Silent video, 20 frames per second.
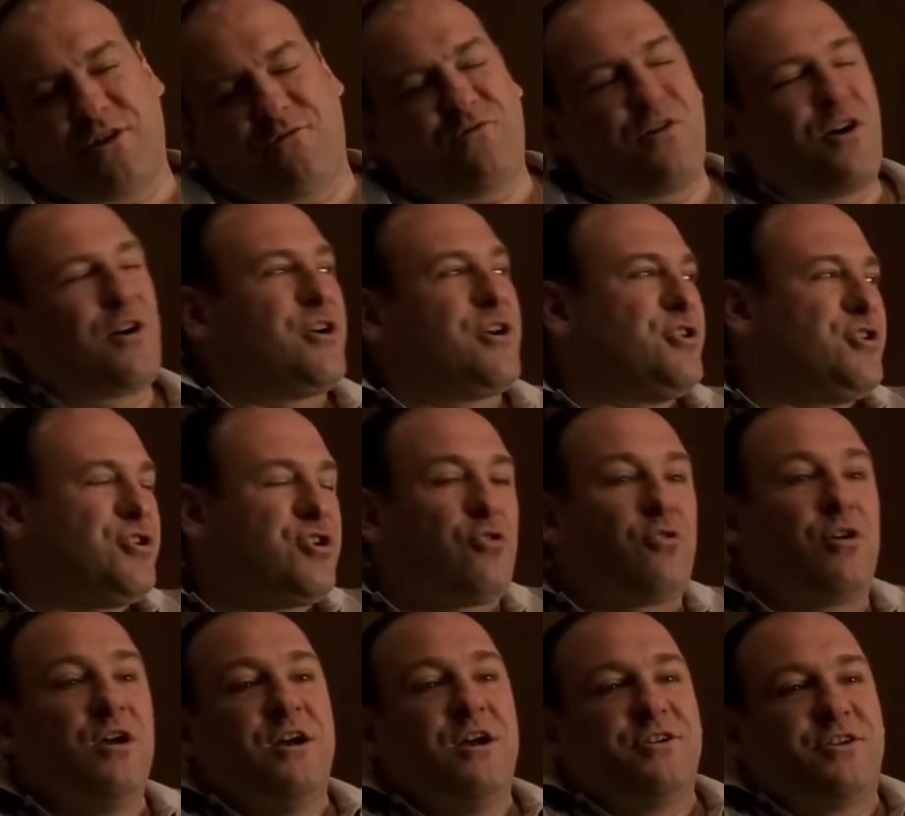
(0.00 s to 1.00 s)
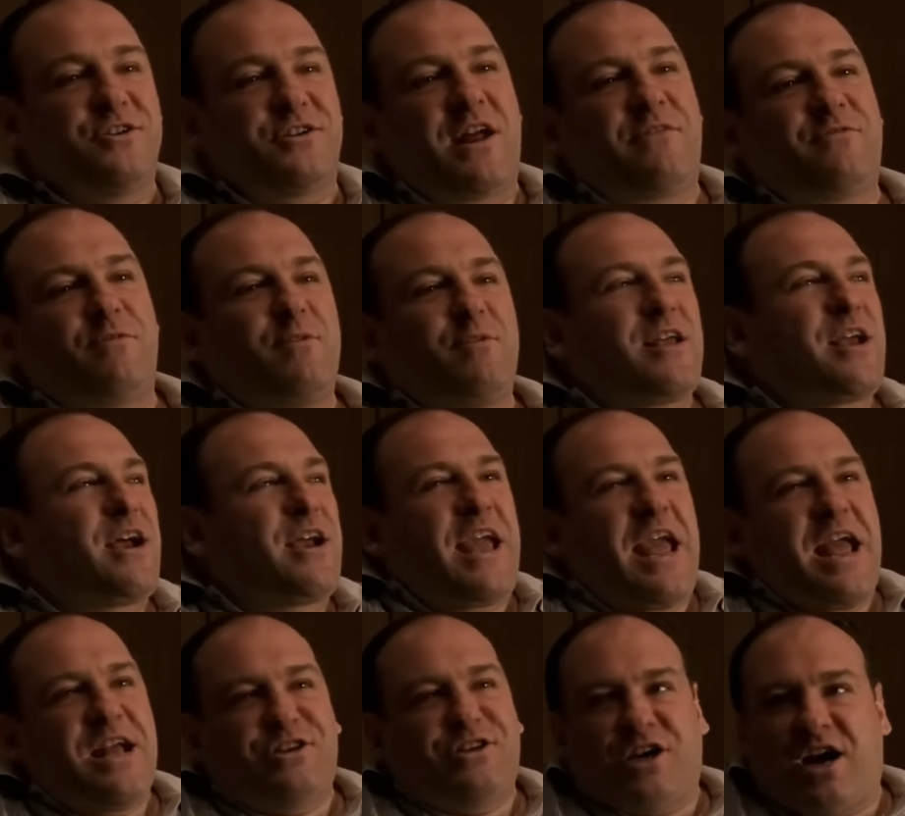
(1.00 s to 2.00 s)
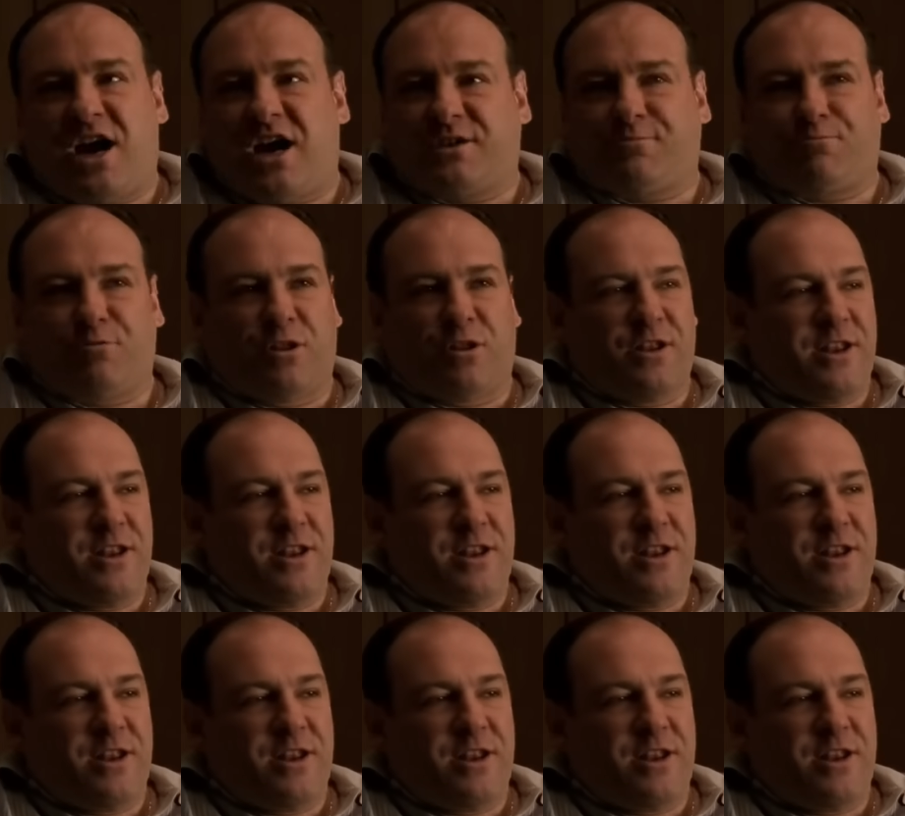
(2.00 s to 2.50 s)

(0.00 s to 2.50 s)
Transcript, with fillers: In therapy, Tony is frequently complaining to